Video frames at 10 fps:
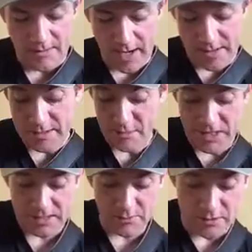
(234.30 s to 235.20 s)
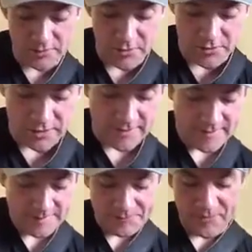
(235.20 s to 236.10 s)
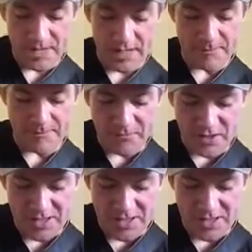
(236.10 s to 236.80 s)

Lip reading: that is basically what I'm doing. You